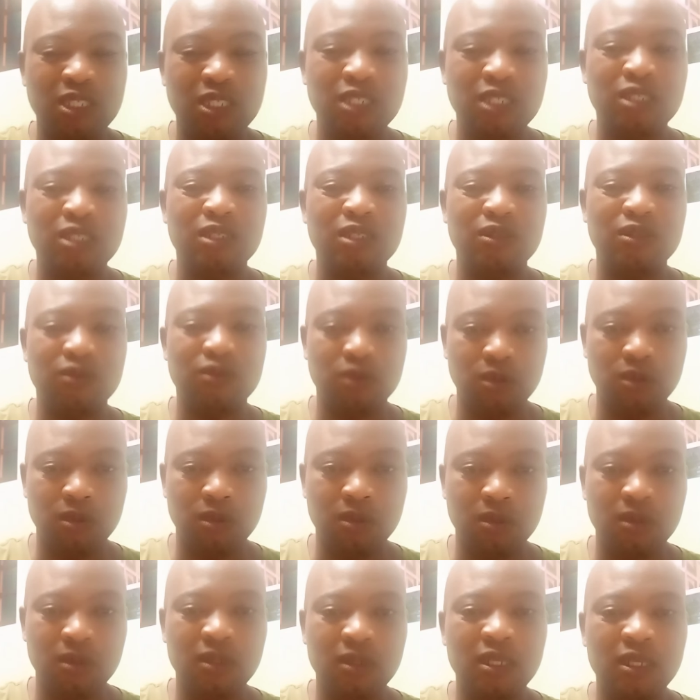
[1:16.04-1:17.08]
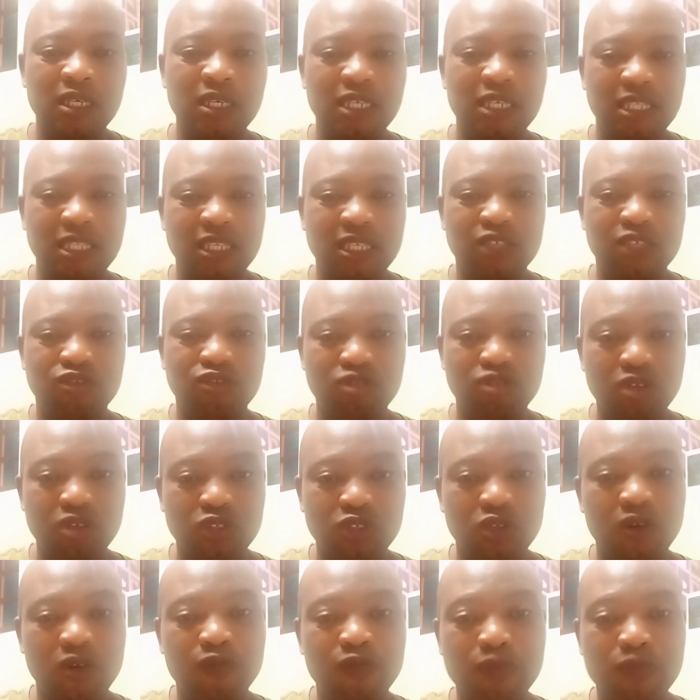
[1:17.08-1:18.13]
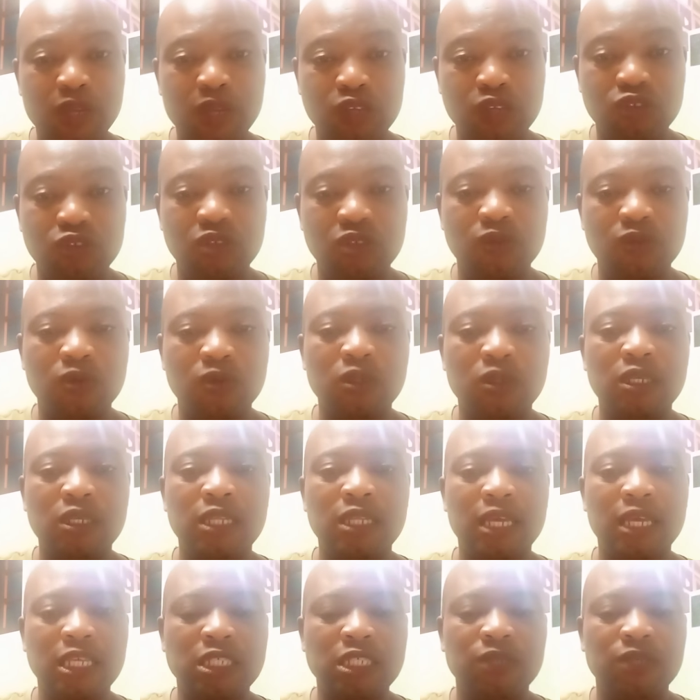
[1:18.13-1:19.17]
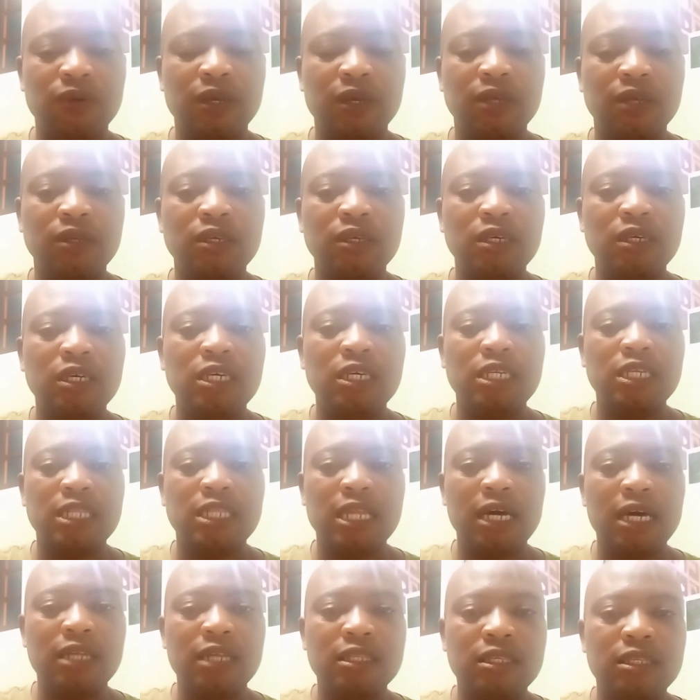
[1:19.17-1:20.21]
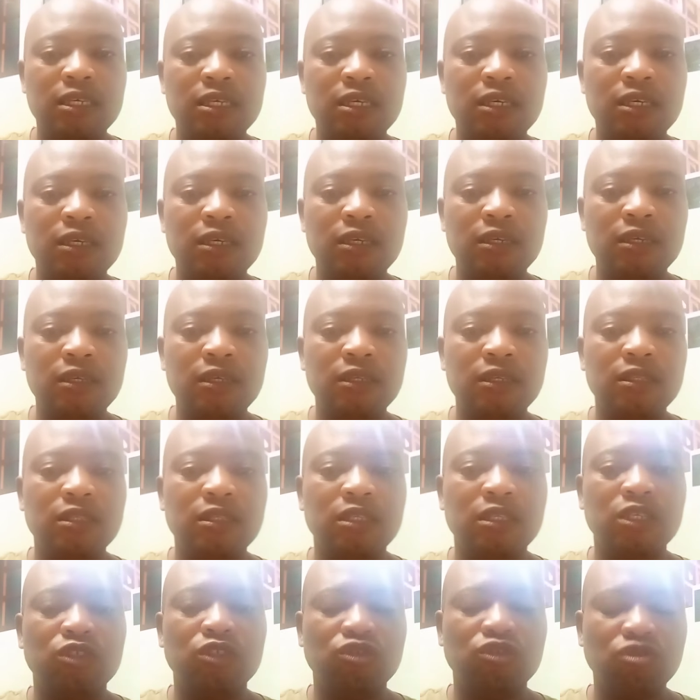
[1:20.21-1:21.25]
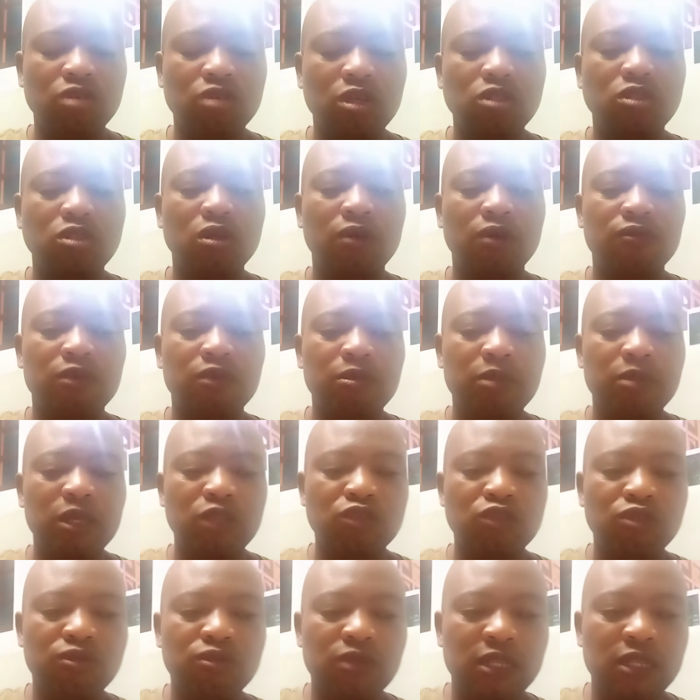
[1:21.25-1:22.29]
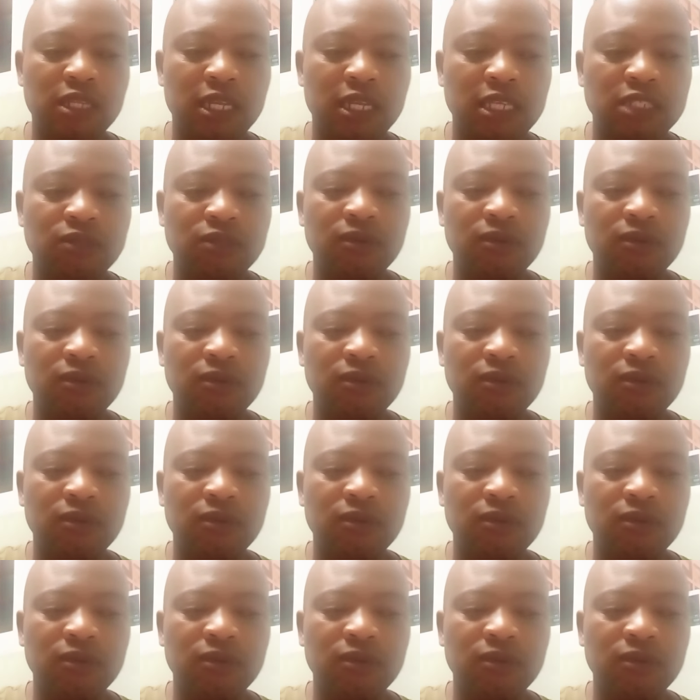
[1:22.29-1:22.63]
rule. The structure of military rule in Nigeria. Now, the structure of the military rule in Nigeria